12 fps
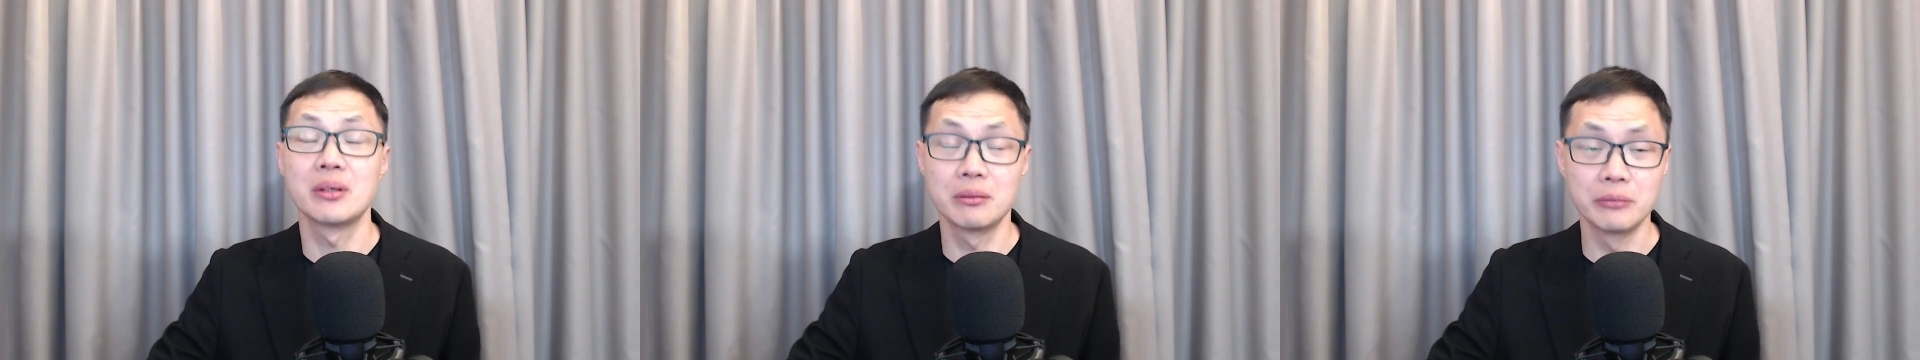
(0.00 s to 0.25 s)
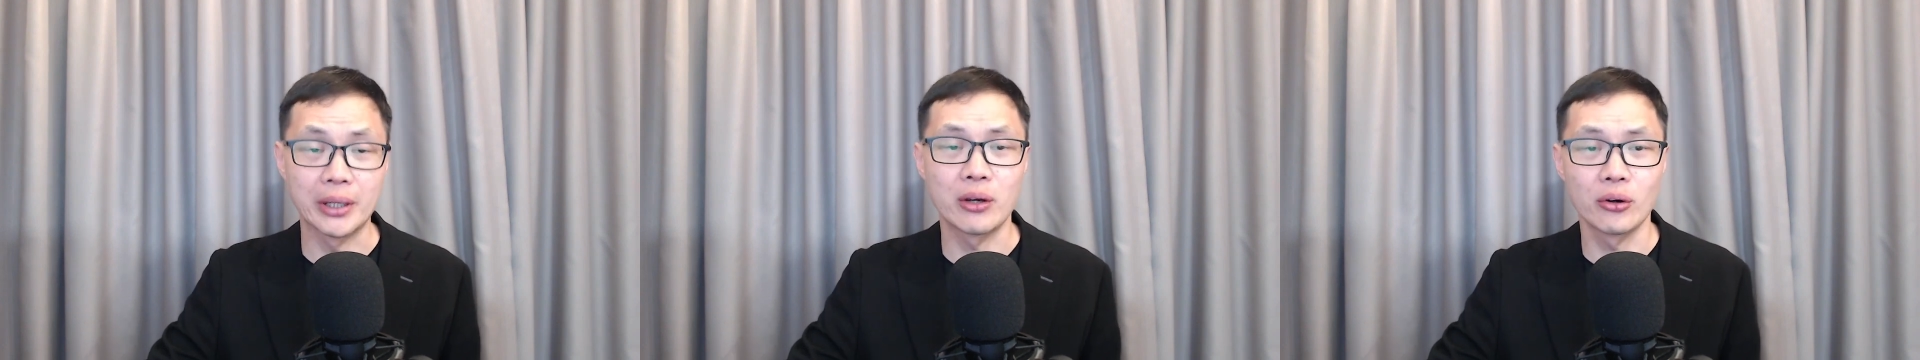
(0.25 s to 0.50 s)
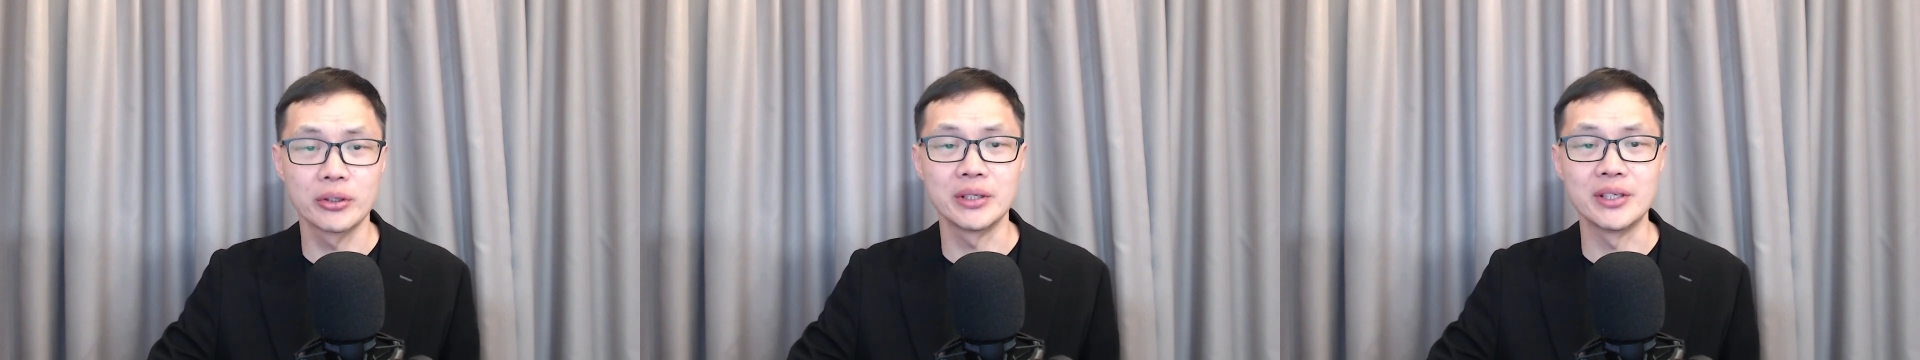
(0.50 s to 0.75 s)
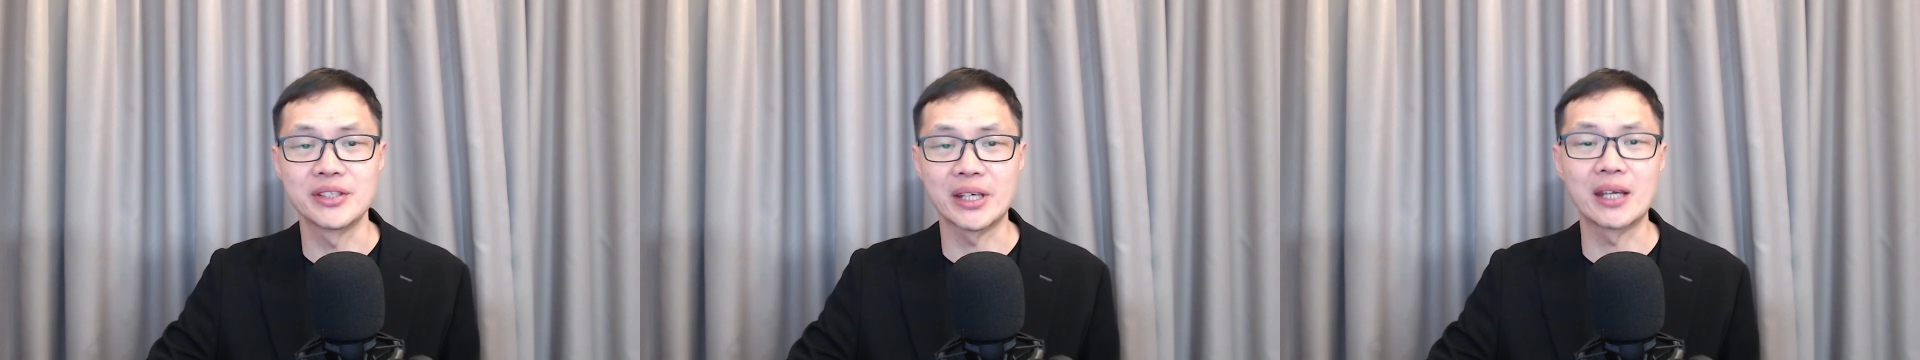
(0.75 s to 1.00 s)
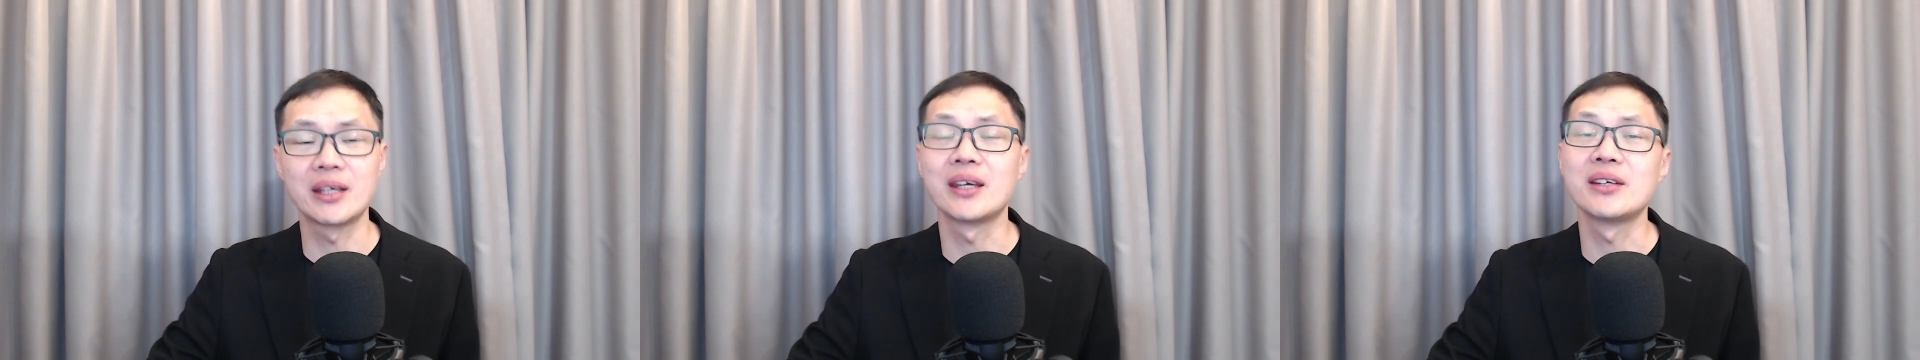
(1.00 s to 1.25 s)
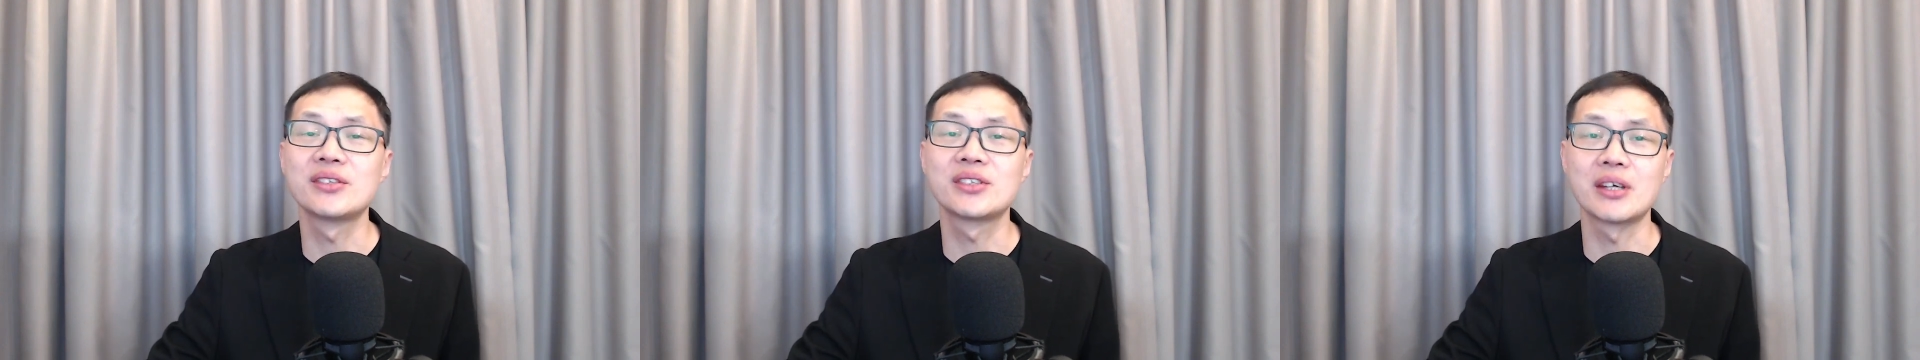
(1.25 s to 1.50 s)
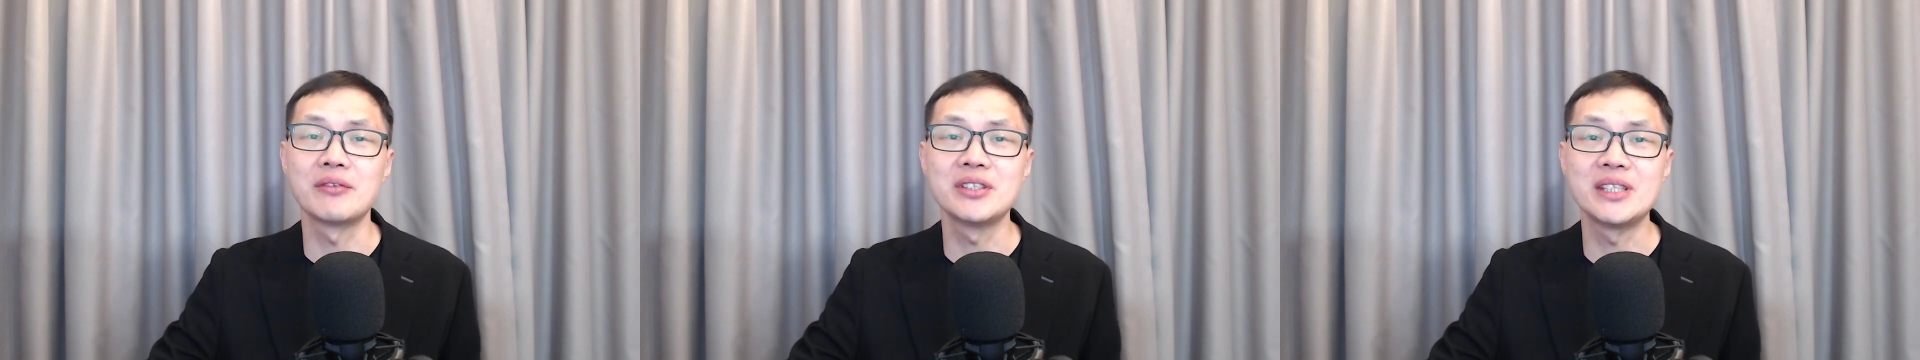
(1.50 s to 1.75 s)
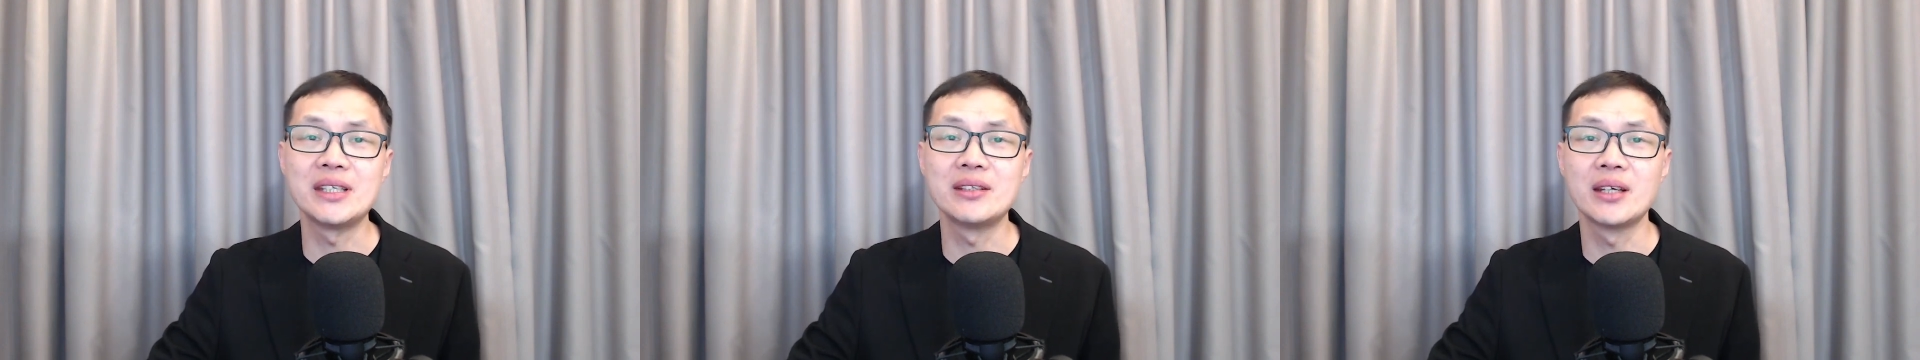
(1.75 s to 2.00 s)
recorded in 2 Kings
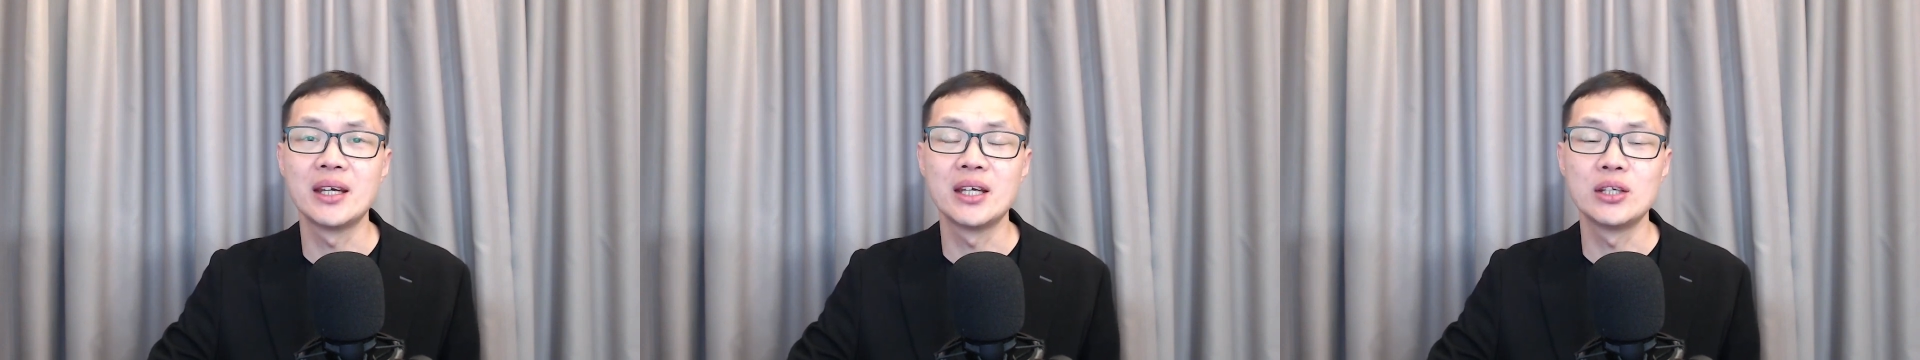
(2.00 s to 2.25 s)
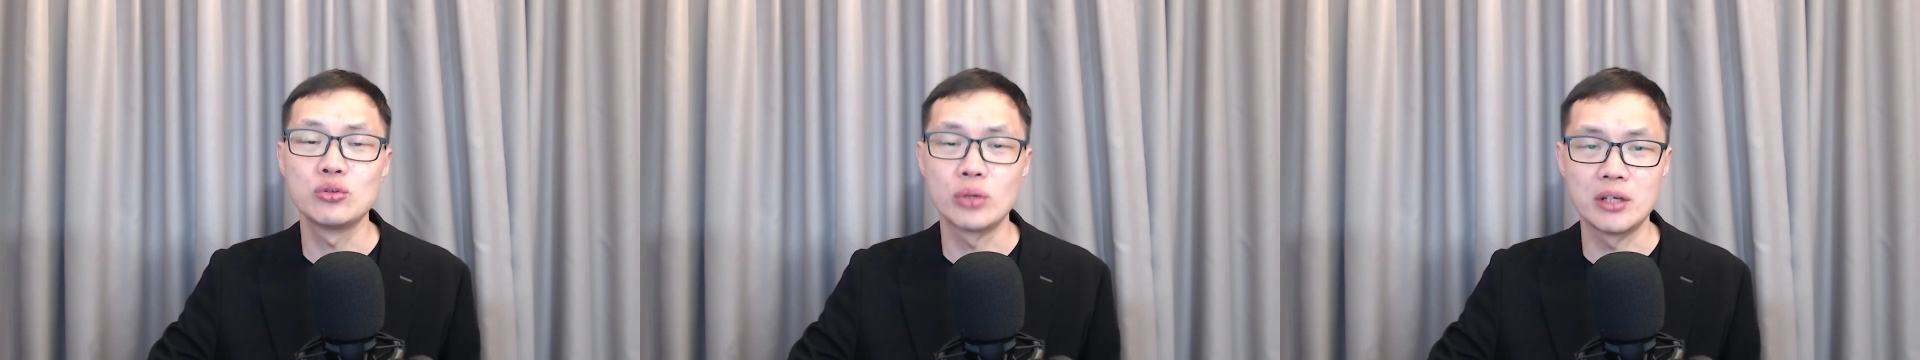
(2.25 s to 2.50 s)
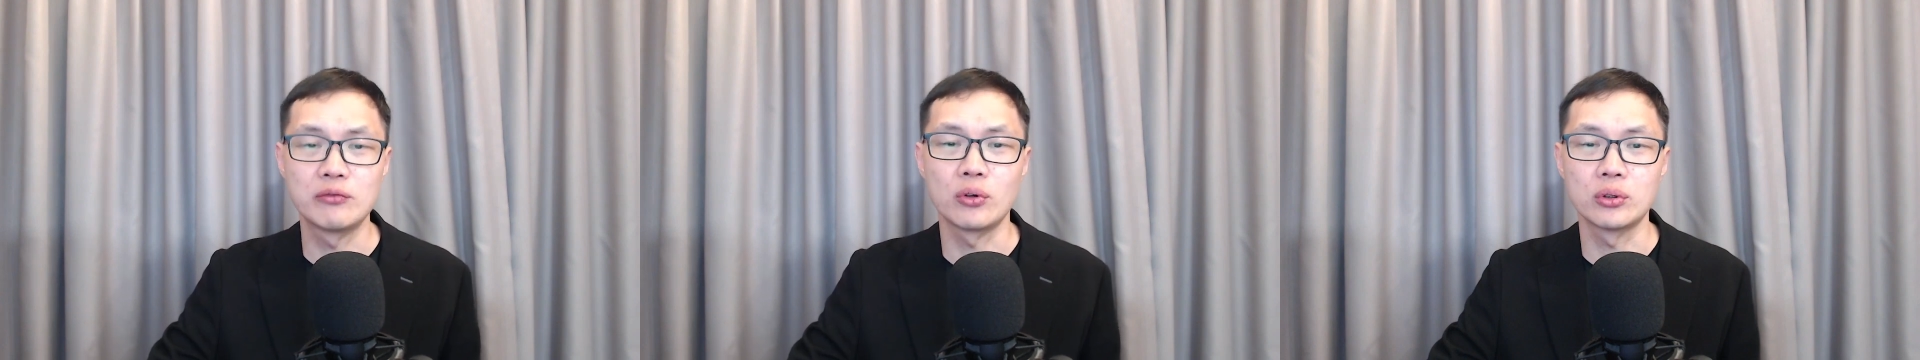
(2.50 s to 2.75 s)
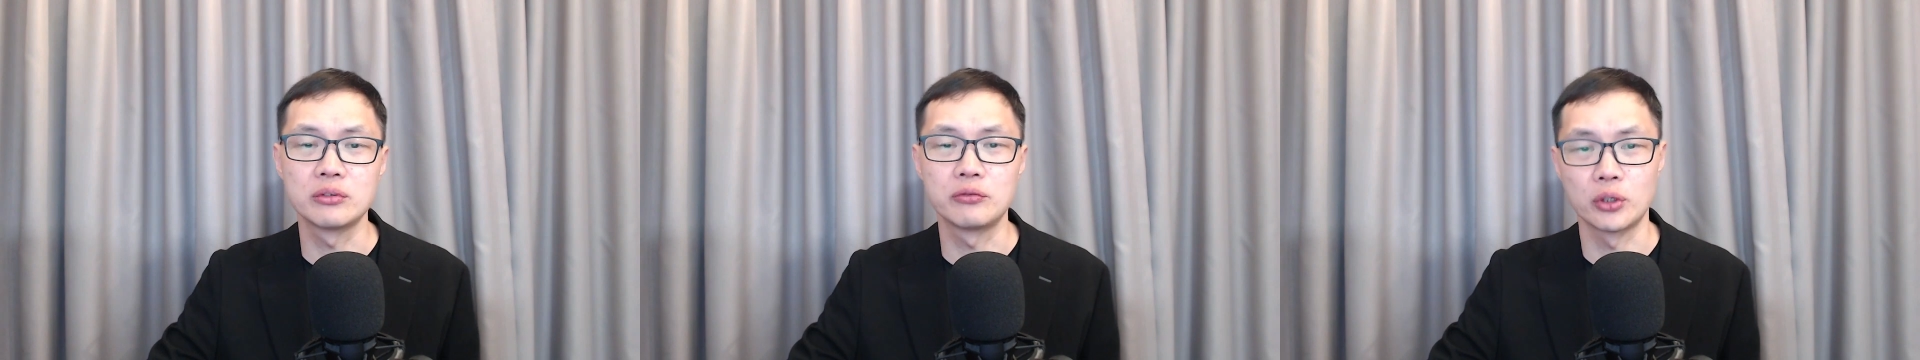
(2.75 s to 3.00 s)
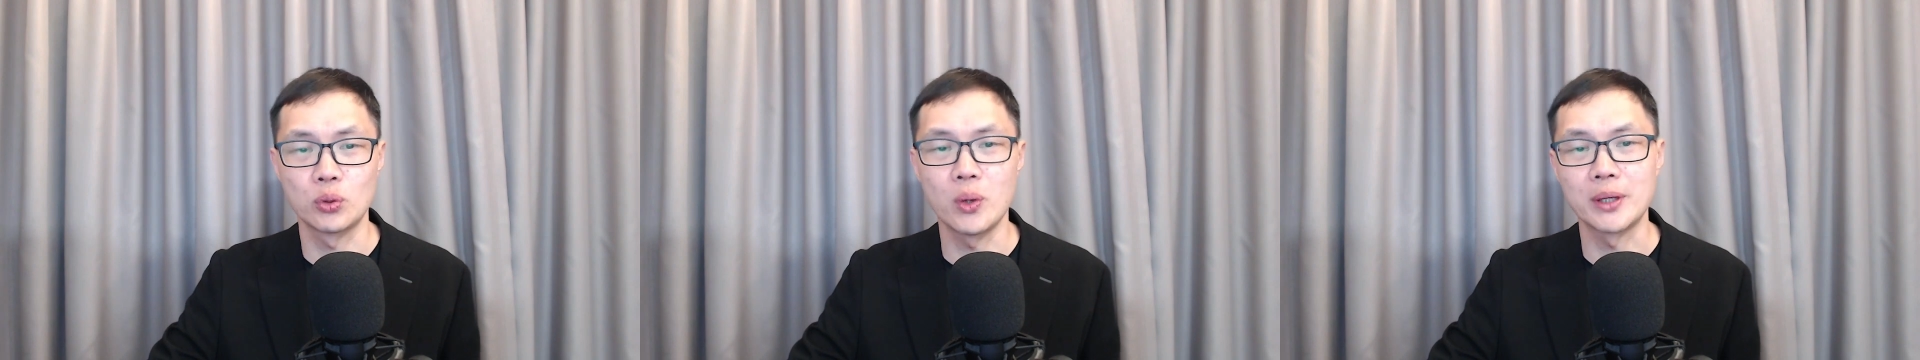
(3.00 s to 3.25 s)
17 24 to 41.